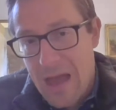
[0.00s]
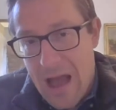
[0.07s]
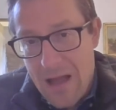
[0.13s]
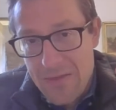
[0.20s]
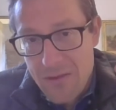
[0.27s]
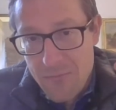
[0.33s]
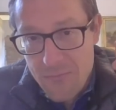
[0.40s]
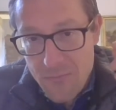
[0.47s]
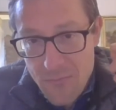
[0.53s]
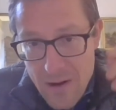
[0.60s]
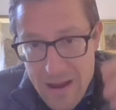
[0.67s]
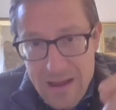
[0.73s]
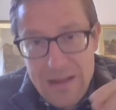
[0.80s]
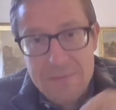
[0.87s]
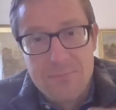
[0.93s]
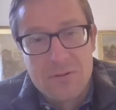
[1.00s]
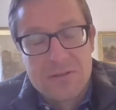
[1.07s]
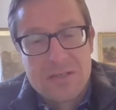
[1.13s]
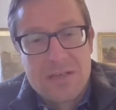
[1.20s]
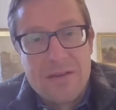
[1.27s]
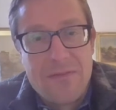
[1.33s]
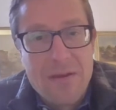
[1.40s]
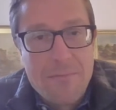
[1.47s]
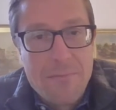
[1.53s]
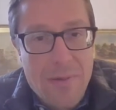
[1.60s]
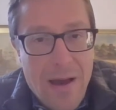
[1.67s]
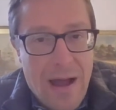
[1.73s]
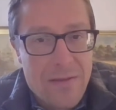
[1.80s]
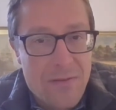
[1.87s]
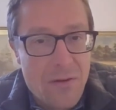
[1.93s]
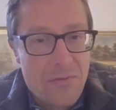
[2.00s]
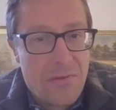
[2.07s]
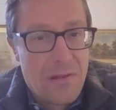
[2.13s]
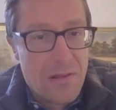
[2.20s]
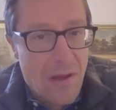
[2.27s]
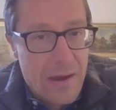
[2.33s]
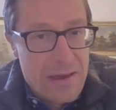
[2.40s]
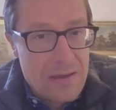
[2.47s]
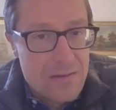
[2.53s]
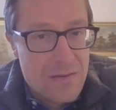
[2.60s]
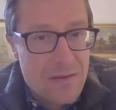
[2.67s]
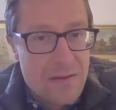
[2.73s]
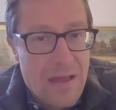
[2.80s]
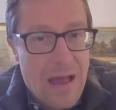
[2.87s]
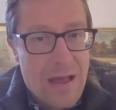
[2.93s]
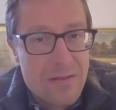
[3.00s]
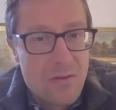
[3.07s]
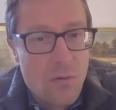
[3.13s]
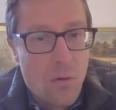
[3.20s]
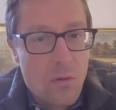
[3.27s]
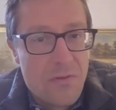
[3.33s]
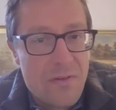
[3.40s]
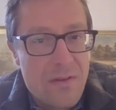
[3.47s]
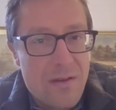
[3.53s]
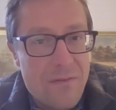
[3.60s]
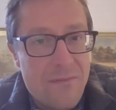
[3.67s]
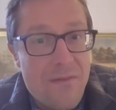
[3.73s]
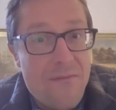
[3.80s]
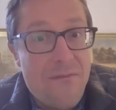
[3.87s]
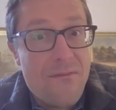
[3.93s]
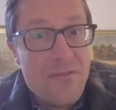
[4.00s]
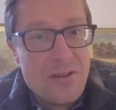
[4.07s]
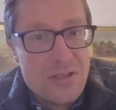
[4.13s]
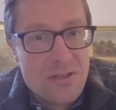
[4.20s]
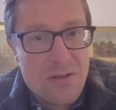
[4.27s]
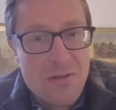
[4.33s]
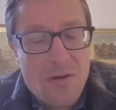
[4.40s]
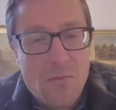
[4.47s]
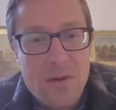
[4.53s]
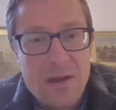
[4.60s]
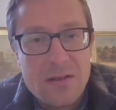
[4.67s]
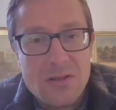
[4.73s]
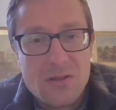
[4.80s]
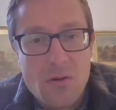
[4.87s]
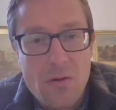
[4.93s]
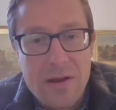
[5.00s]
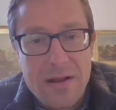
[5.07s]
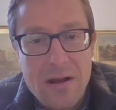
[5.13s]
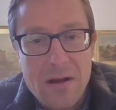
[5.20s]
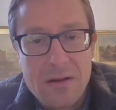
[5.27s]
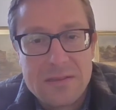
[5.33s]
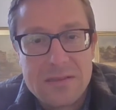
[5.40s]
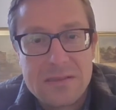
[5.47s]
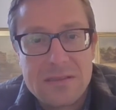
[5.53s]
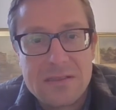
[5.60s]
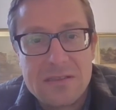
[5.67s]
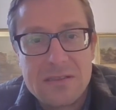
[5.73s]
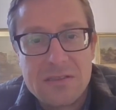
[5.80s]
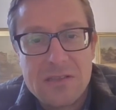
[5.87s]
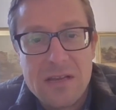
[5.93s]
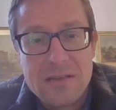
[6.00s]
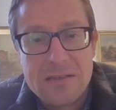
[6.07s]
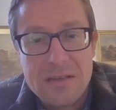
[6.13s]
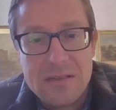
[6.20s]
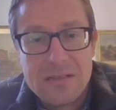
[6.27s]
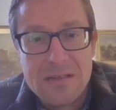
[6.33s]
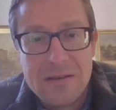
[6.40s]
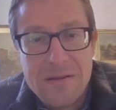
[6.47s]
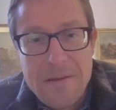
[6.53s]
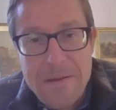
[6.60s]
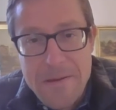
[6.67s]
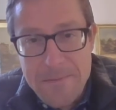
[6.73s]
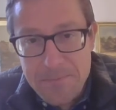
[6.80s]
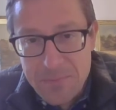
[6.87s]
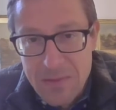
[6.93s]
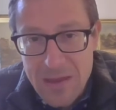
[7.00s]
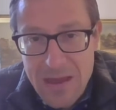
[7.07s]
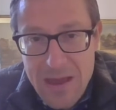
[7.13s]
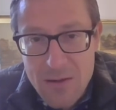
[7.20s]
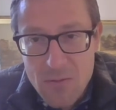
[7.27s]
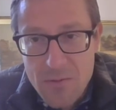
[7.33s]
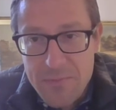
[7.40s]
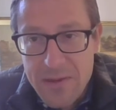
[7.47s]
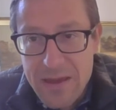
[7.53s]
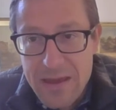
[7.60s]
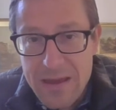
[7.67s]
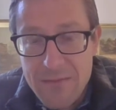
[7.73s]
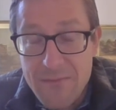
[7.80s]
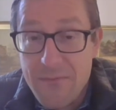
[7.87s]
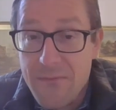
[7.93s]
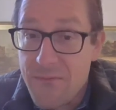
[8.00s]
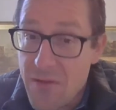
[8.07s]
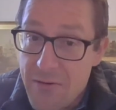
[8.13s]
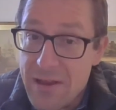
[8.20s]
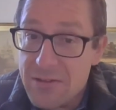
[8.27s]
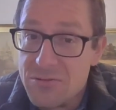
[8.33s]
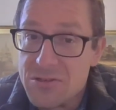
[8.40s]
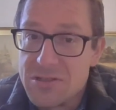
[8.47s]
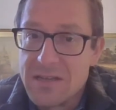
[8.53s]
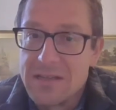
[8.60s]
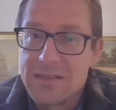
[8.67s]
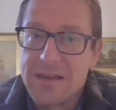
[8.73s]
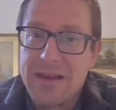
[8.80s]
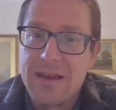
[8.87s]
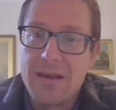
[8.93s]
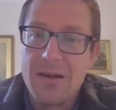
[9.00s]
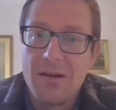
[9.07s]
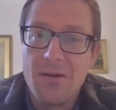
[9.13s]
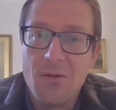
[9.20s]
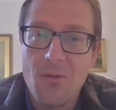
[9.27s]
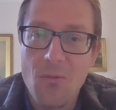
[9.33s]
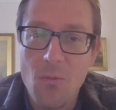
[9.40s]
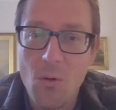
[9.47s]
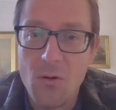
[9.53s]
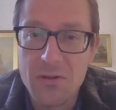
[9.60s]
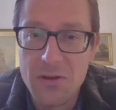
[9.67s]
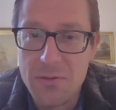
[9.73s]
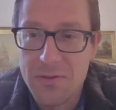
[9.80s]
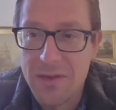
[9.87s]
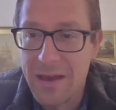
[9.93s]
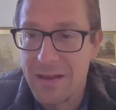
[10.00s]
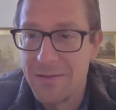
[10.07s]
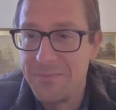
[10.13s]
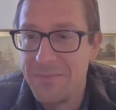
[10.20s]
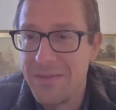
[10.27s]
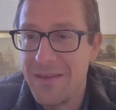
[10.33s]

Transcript: and the really positive impact on the light and quality of vision that we enjoy in our cities. It would be very interesting to hear what you think.